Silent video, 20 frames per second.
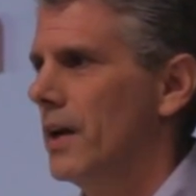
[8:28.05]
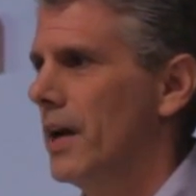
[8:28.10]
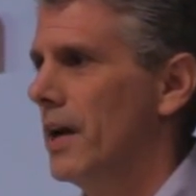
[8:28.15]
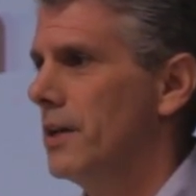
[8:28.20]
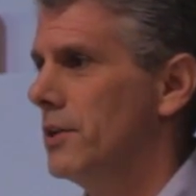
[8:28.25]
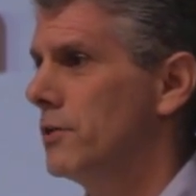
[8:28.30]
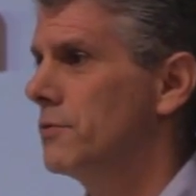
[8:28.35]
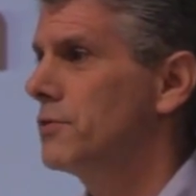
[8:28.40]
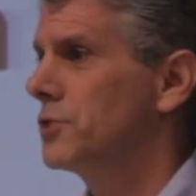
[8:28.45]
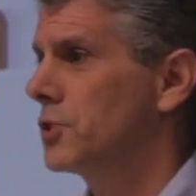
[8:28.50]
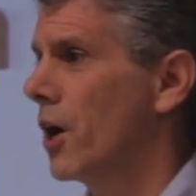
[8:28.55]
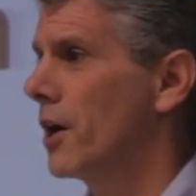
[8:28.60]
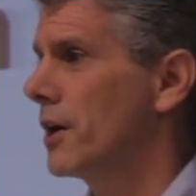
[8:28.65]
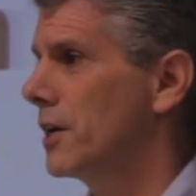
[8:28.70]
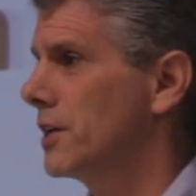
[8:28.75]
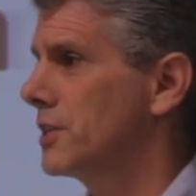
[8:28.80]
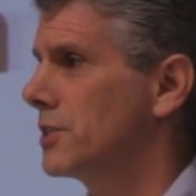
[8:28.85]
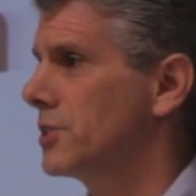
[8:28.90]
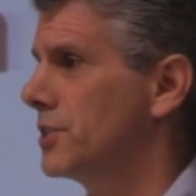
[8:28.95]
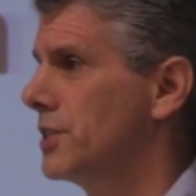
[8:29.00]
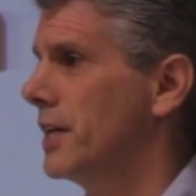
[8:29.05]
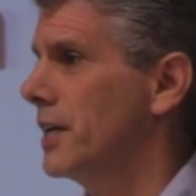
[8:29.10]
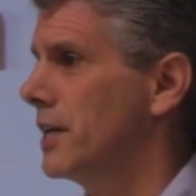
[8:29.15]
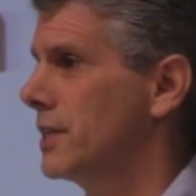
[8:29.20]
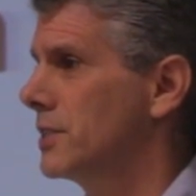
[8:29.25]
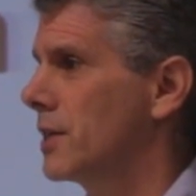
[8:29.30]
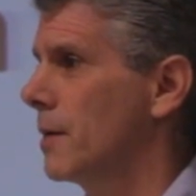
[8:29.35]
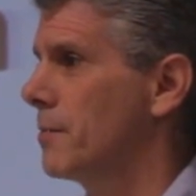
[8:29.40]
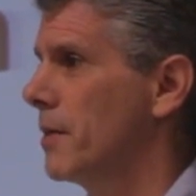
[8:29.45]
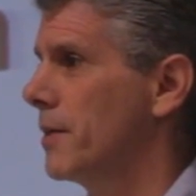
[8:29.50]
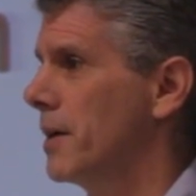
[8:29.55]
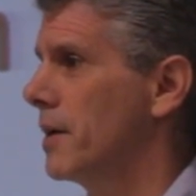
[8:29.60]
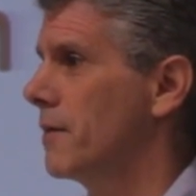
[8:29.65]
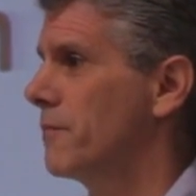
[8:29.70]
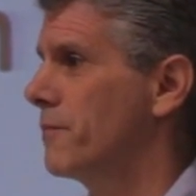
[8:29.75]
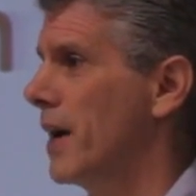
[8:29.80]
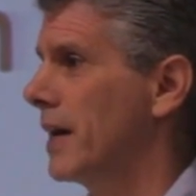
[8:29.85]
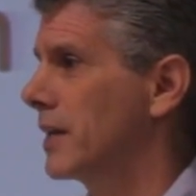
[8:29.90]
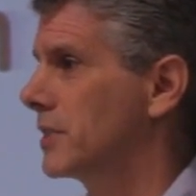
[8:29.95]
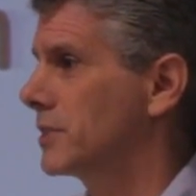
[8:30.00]
And you've started to see some of the
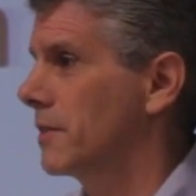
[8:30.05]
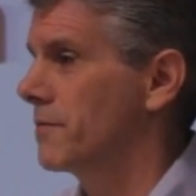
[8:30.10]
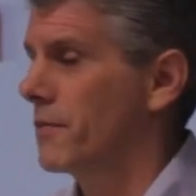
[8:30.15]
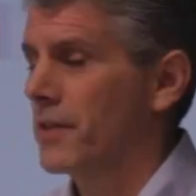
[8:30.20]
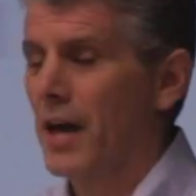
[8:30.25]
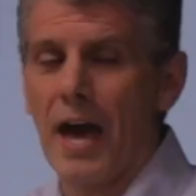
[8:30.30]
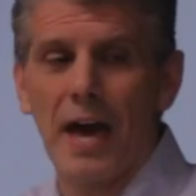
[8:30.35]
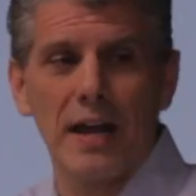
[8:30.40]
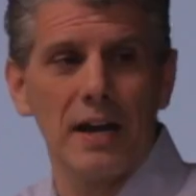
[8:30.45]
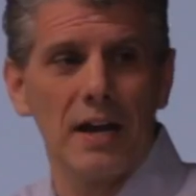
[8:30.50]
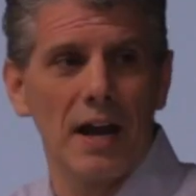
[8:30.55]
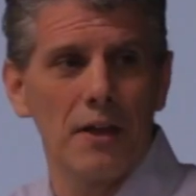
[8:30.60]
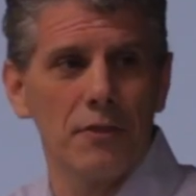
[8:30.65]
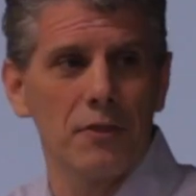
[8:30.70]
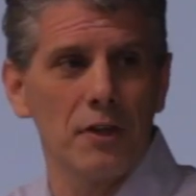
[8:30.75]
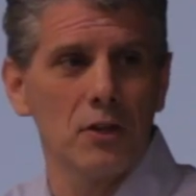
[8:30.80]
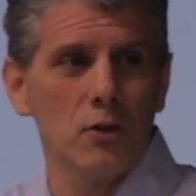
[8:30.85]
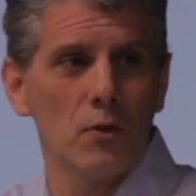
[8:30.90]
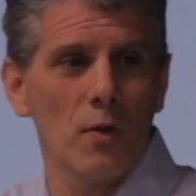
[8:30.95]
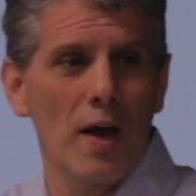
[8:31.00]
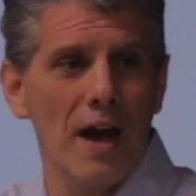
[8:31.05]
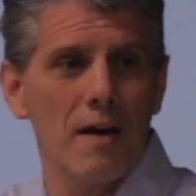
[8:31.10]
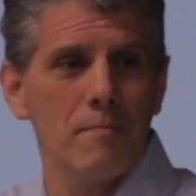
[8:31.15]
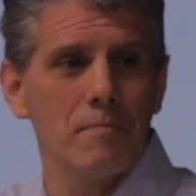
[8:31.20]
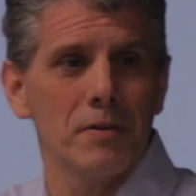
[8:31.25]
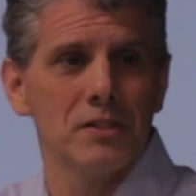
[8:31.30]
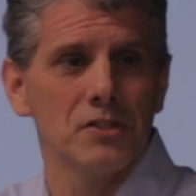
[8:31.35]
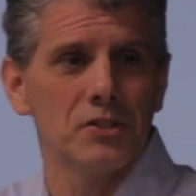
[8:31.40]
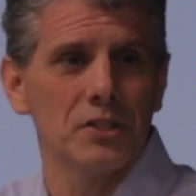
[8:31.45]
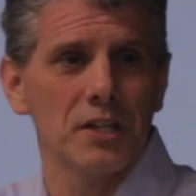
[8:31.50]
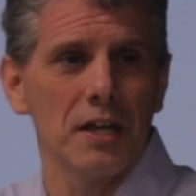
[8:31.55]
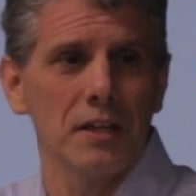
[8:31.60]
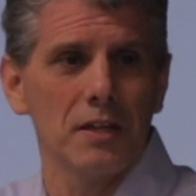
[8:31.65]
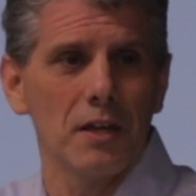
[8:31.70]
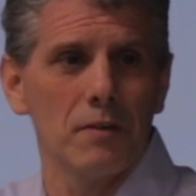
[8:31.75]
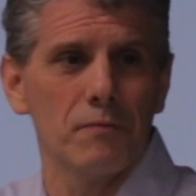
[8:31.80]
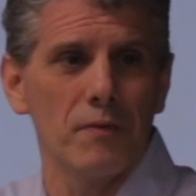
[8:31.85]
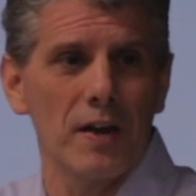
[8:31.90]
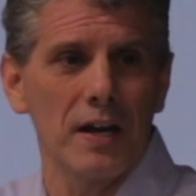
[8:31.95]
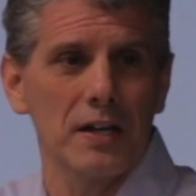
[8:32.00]
effects of that, and I think you have been seeing
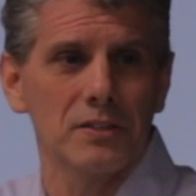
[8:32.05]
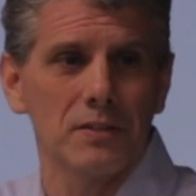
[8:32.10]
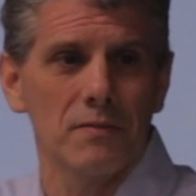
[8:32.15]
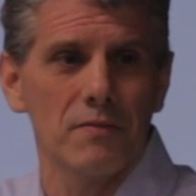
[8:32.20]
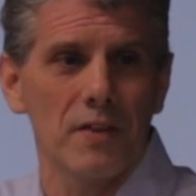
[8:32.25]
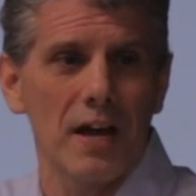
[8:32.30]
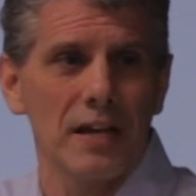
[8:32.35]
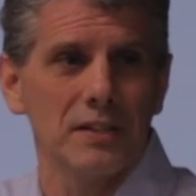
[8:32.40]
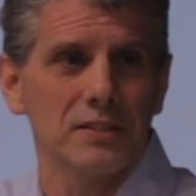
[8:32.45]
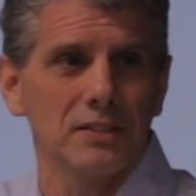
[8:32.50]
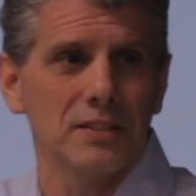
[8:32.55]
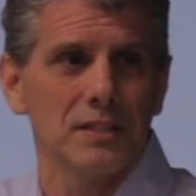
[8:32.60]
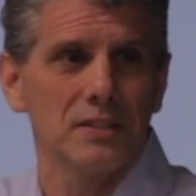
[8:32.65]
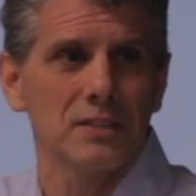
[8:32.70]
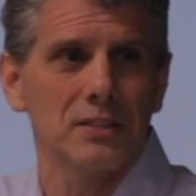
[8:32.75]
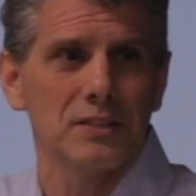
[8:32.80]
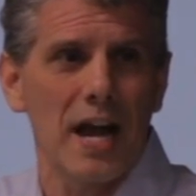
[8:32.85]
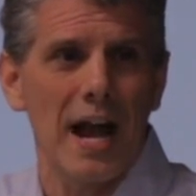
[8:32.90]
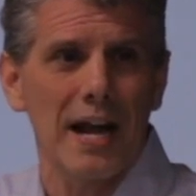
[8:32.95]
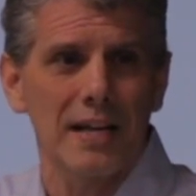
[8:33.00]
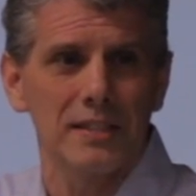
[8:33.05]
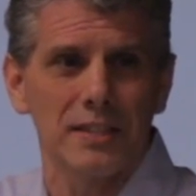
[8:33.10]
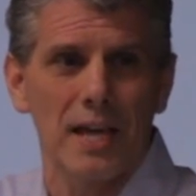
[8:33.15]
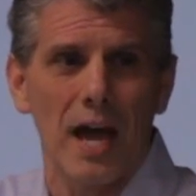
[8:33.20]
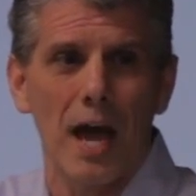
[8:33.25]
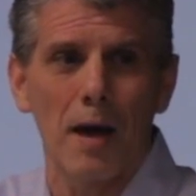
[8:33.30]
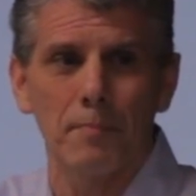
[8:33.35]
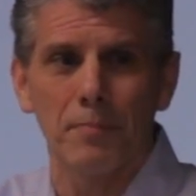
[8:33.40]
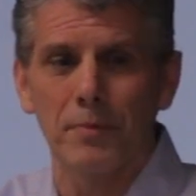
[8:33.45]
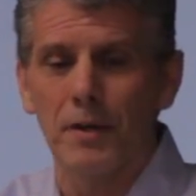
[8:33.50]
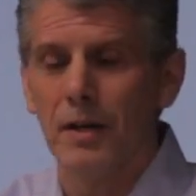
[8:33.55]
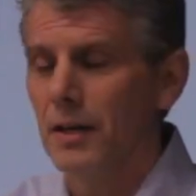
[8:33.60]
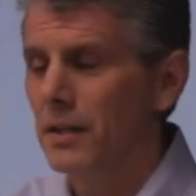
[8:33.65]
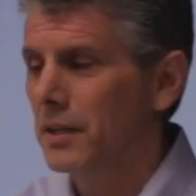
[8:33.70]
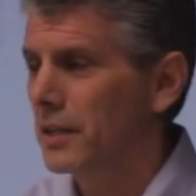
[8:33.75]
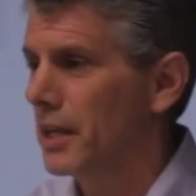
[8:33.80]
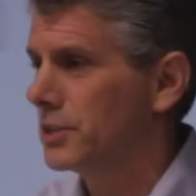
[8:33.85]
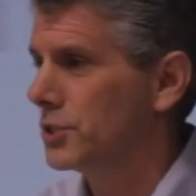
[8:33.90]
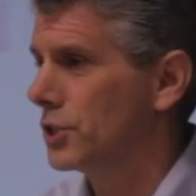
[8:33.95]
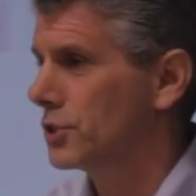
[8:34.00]
the effects of that since tax cap
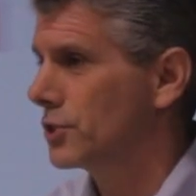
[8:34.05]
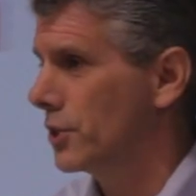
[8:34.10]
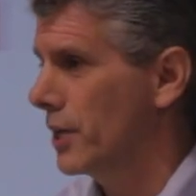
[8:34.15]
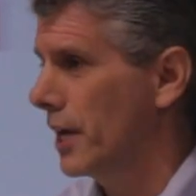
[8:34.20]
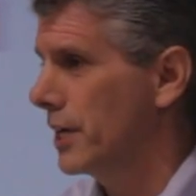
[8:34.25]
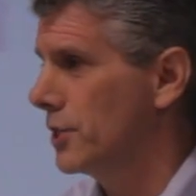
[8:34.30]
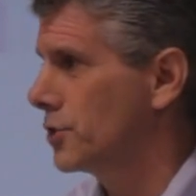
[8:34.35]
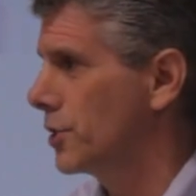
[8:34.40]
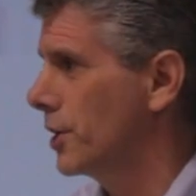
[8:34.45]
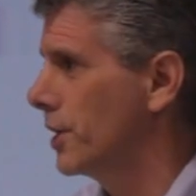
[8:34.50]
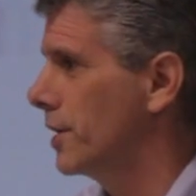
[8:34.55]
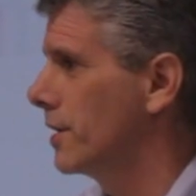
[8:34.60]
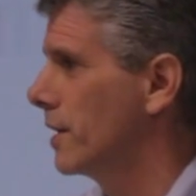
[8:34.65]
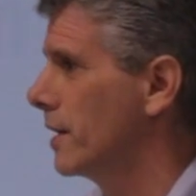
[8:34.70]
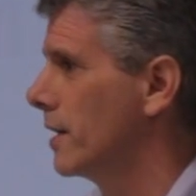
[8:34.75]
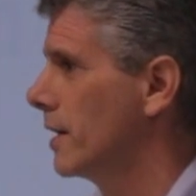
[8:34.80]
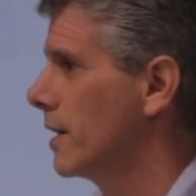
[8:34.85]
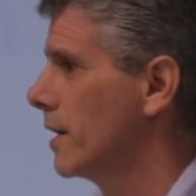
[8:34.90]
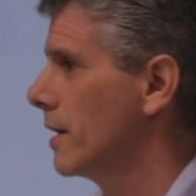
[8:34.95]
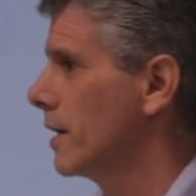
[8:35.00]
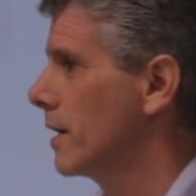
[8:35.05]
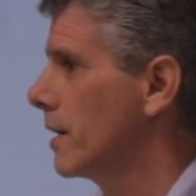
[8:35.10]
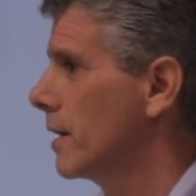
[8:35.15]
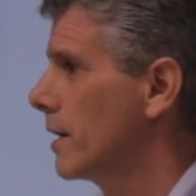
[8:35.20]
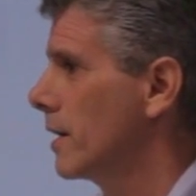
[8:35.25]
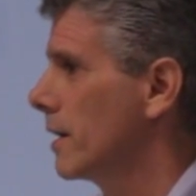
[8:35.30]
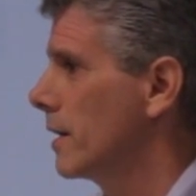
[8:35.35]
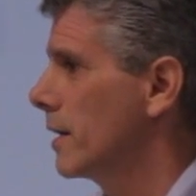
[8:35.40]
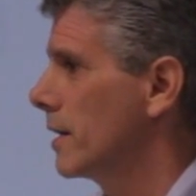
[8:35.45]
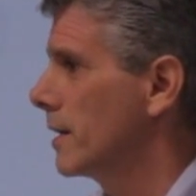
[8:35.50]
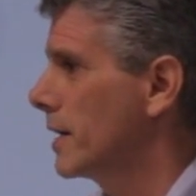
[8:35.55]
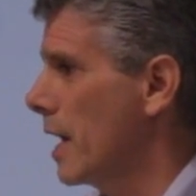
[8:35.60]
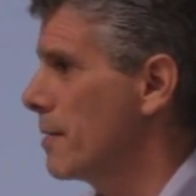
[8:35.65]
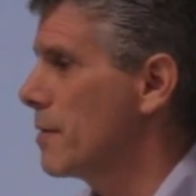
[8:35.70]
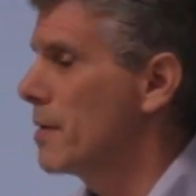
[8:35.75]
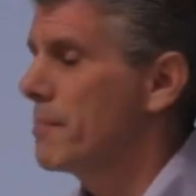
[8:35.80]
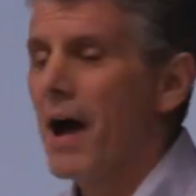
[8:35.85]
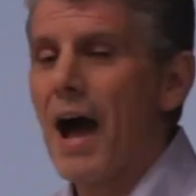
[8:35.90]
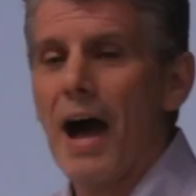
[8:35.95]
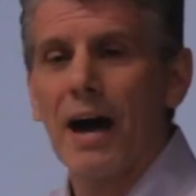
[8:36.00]
legislation
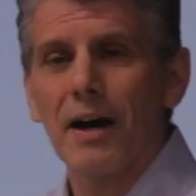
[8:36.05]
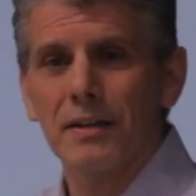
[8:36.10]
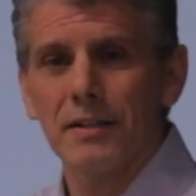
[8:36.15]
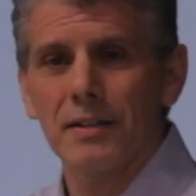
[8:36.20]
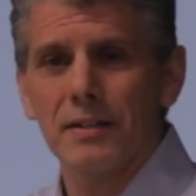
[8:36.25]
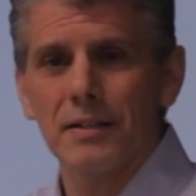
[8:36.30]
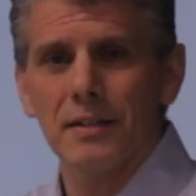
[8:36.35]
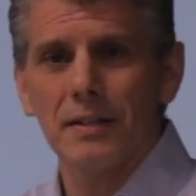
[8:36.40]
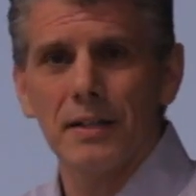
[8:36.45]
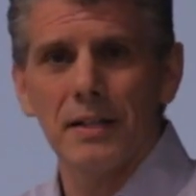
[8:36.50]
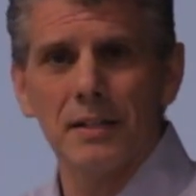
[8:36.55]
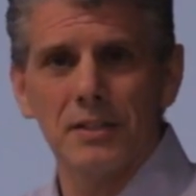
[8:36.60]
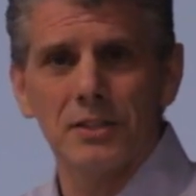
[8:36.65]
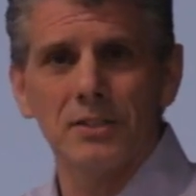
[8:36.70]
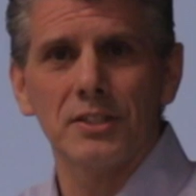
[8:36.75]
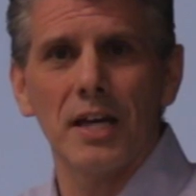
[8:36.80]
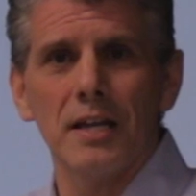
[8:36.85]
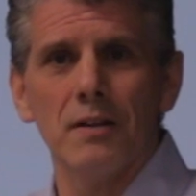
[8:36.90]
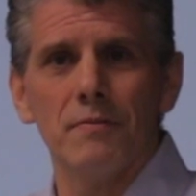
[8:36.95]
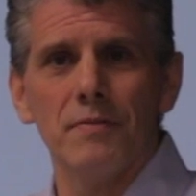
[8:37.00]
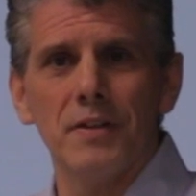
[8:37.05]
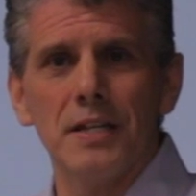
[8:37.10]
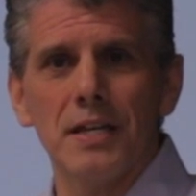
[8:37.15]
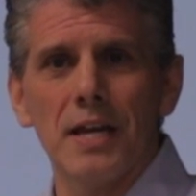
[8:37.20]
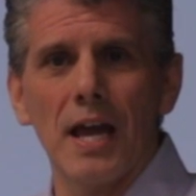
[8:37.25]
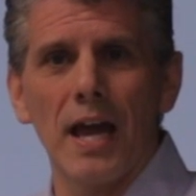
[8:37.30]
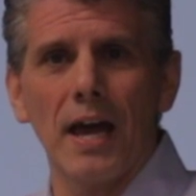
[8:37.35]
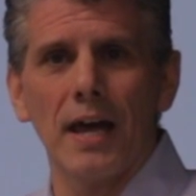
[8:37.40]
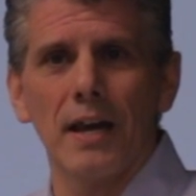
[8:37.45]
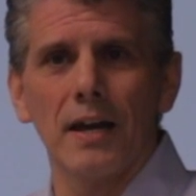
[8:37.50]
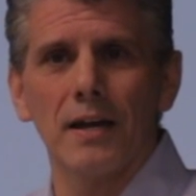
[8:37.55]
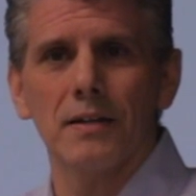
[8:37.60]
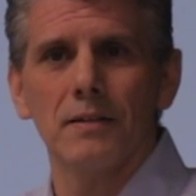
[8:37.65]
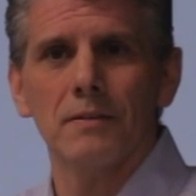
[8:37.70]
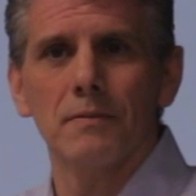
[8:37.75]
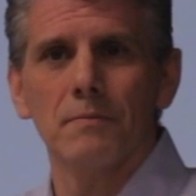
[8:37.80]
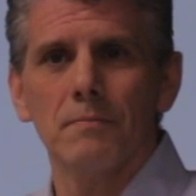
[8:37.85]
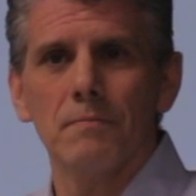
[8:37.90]
came about in the state of Indiana.